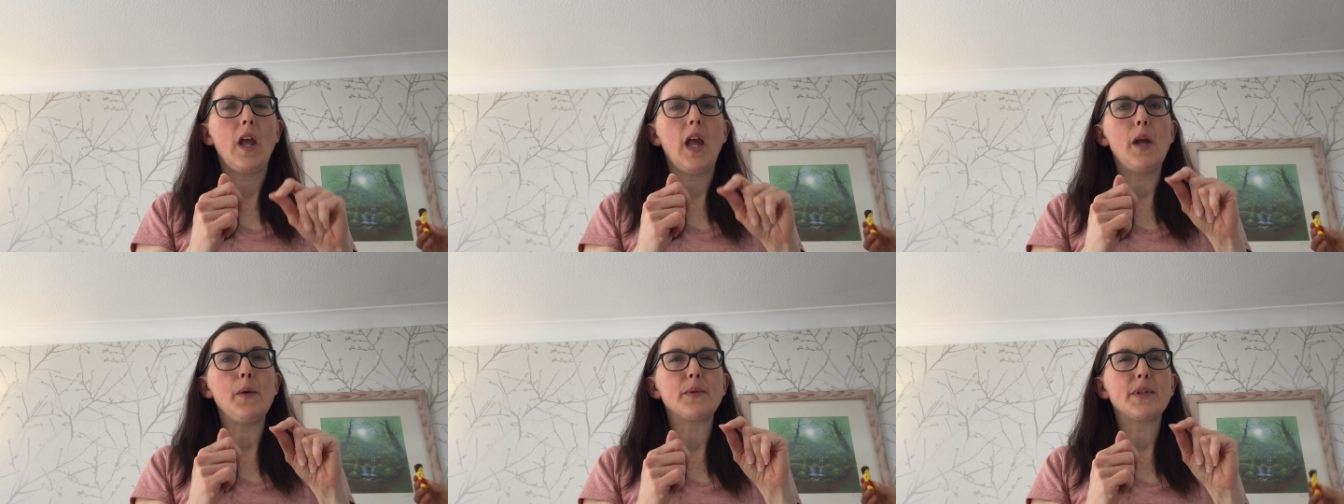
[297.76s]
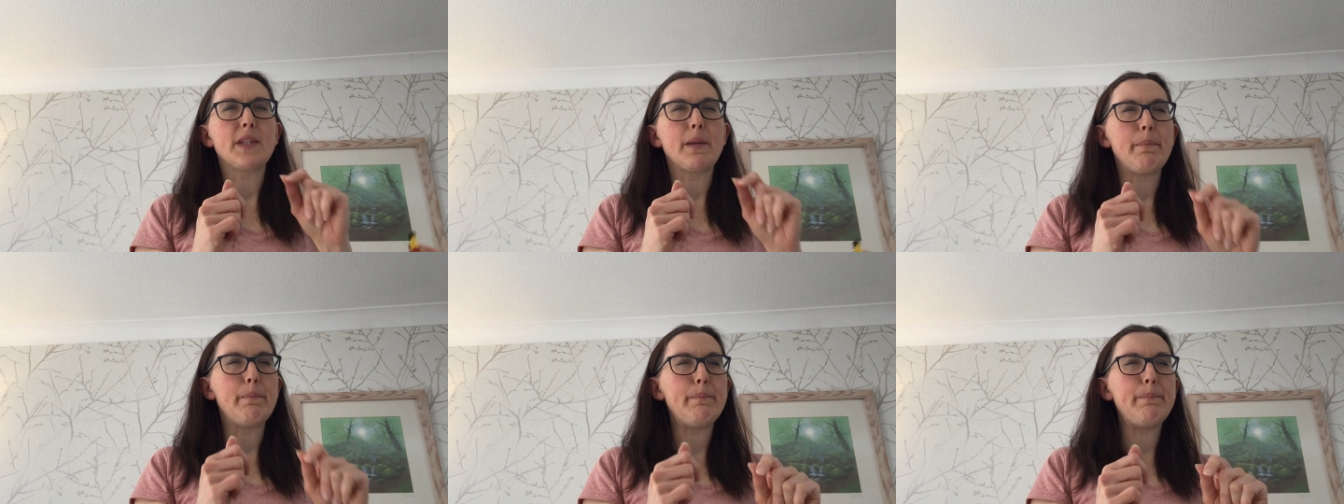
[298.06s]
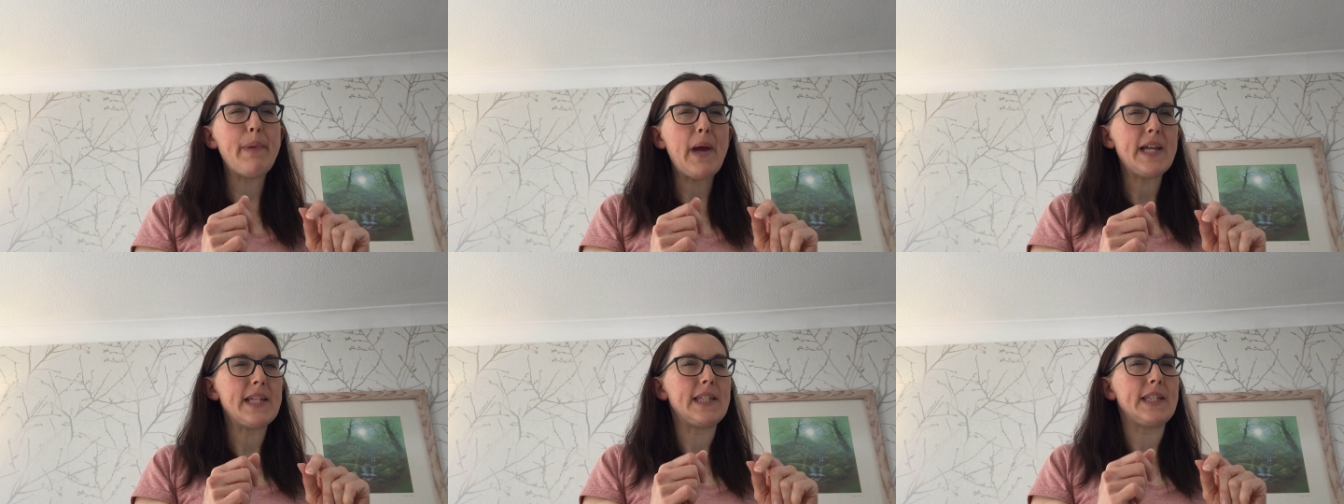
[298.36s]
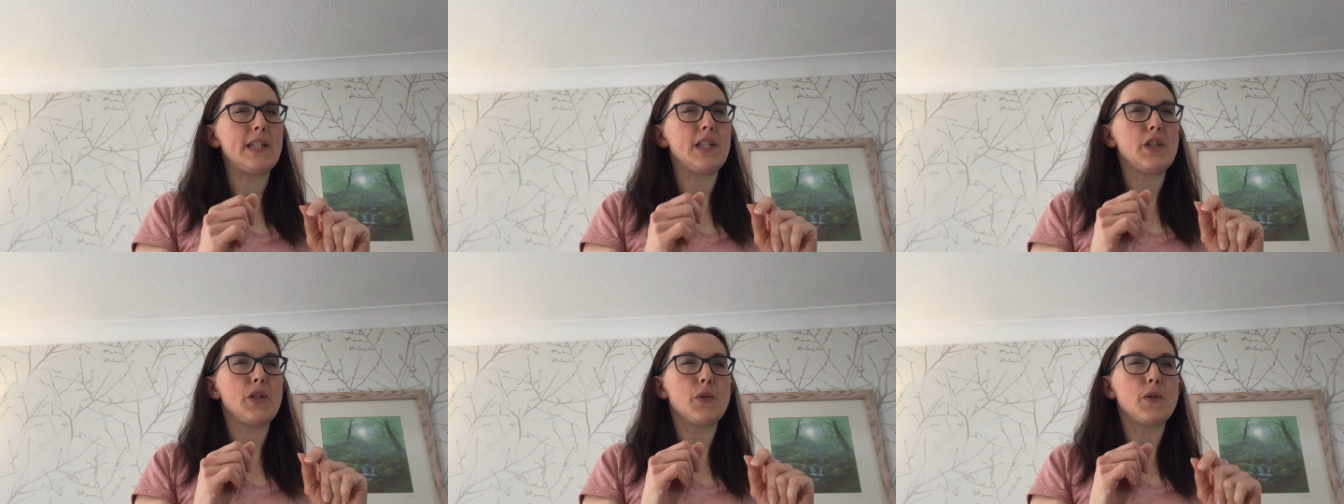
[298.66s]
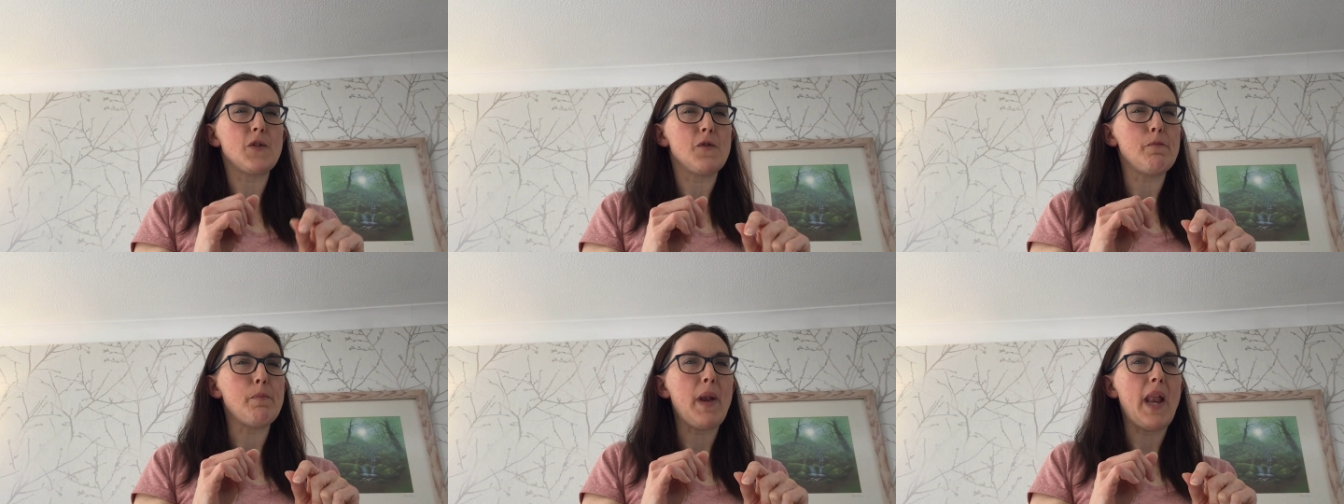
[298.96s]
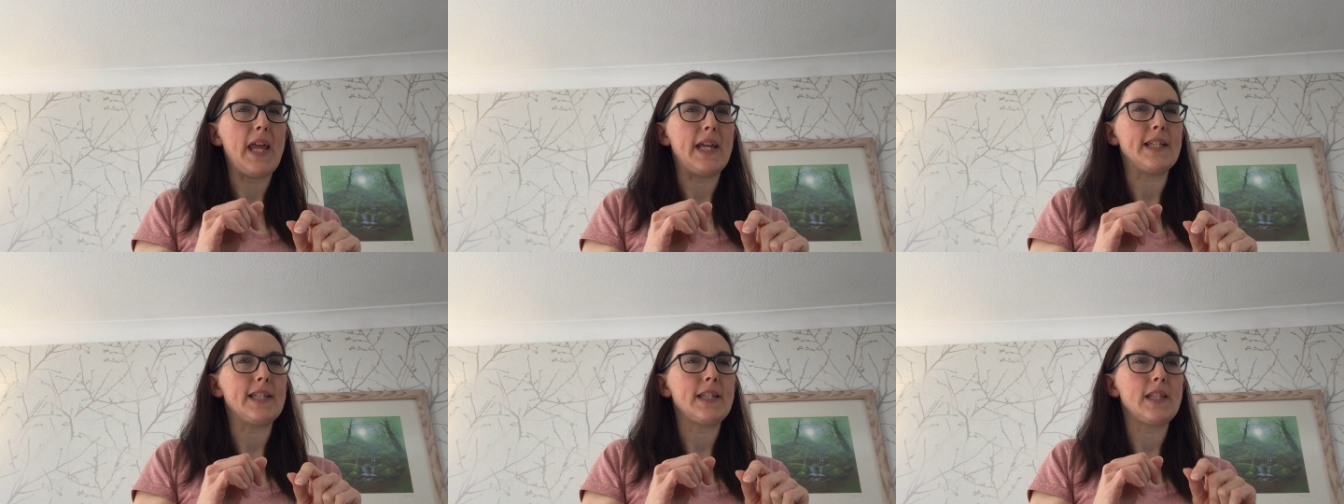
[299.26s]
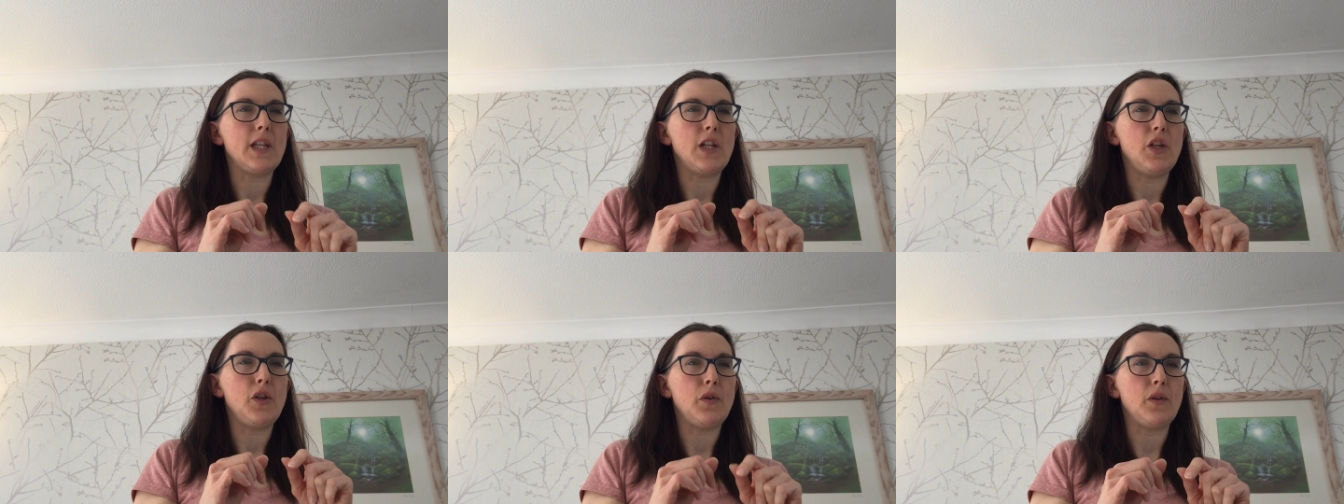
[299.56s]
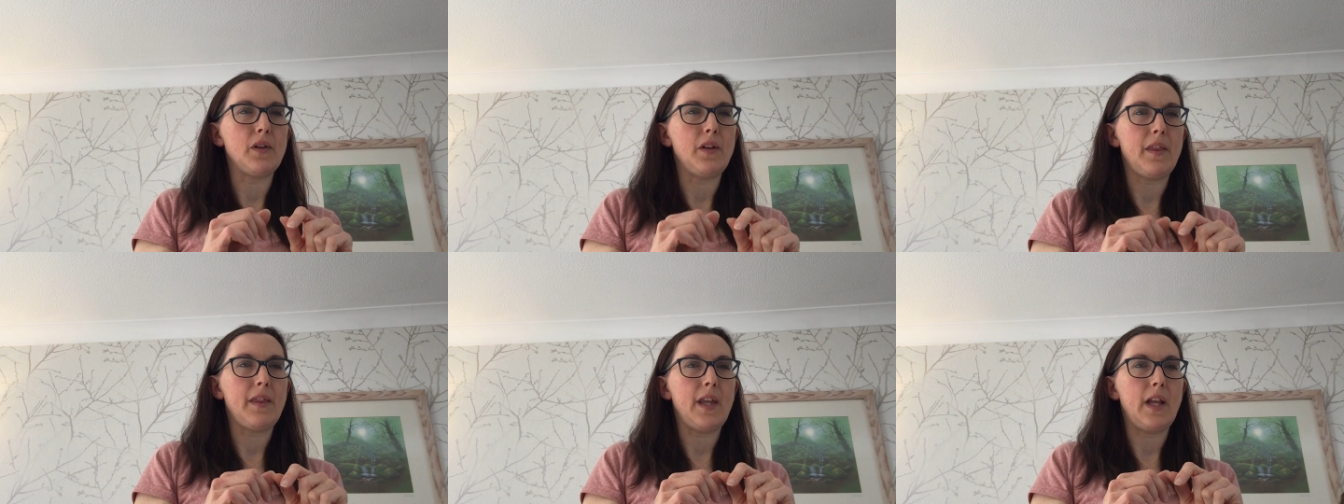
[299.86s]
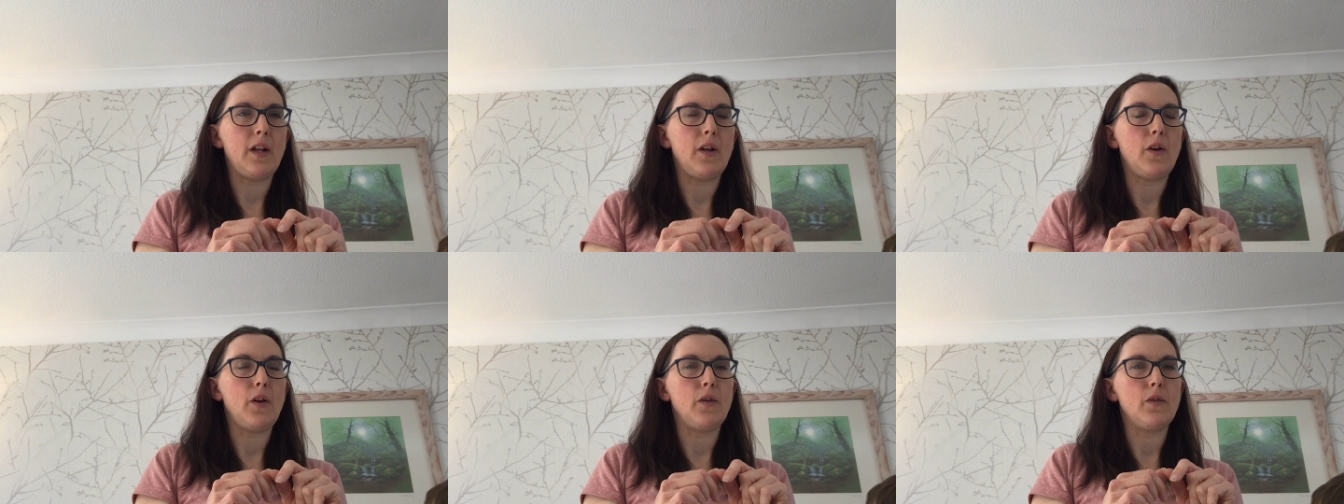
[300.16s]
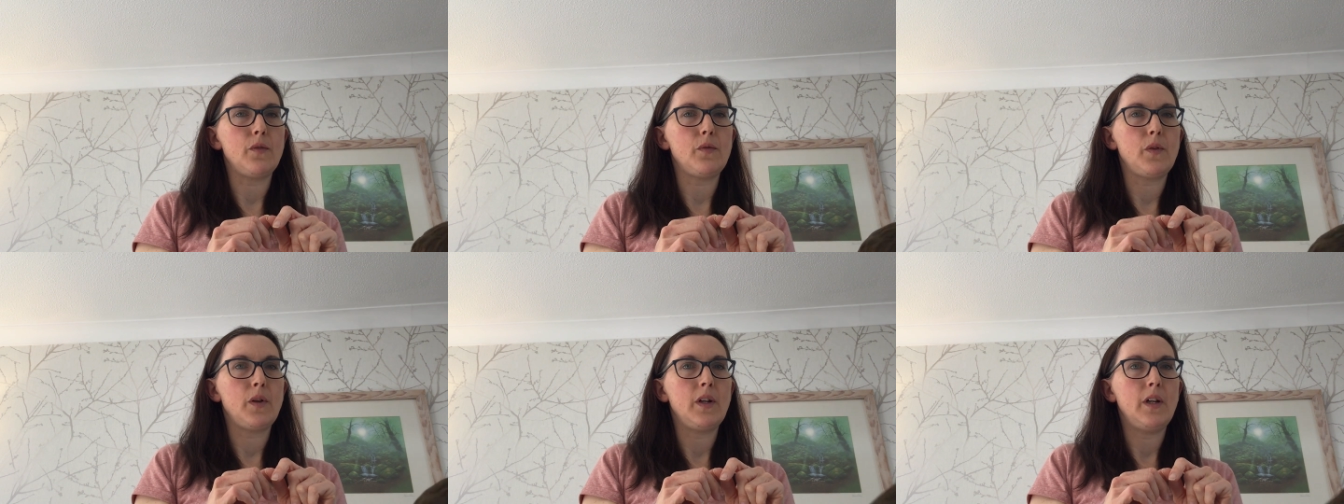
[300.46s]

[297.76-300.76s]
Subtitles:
It was the best sort of place that you could think of.